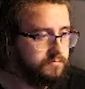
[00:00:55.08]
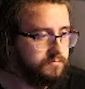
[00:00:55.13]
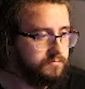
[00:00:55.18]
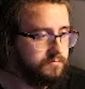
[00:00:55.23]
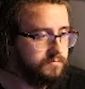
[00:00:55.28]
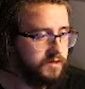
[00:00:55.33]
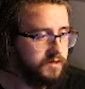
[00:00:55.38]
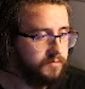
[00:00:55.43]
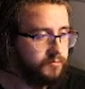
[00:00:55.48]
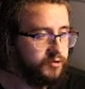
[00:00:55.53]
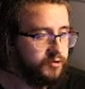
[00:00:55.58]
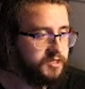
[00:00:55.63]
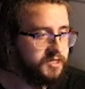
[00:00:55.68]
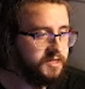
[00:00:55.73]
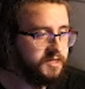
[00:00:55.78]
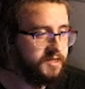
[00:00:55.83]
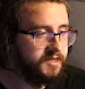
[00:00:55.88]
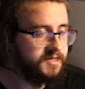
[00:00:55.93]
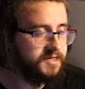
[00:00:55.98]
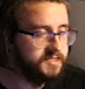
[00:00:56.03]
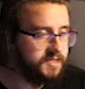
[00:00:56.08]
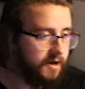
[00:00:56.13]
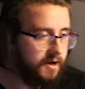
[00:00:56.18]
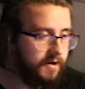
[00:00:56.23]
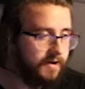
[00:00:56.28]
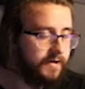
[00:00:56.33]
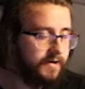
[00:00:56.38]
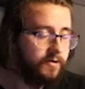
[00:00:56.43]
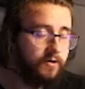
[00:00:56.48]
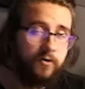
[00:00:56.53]
I appreciate that they
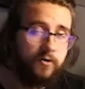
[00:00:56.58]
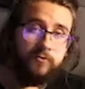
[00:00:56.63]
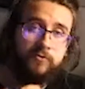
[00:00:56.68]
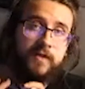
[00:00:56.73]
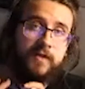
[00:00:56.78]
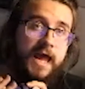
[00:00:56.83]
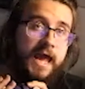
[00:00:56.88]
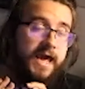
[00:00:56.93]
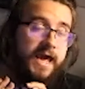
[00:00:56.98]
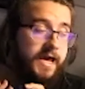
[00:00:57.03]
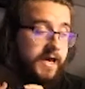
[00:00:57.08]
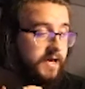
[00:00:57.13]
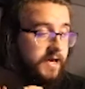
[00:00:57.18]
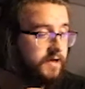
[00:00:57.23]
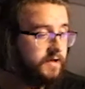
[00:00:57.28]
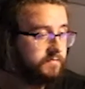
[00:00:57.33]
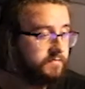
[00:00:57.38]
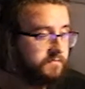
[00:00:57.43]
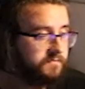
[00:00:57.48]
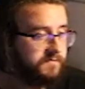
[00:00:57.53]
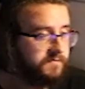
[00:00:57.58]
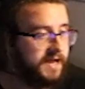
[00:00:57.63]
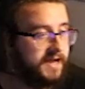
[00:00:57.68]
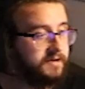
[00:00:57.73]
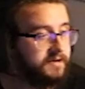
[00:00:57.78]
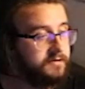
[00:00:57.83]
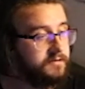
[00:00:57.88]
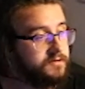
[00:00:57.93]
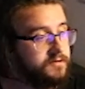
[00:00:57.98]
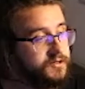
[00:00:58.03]
die on air and
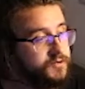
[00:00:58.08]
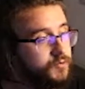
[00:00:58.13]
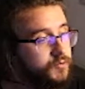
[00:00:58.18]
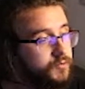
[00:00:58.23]
flatten too.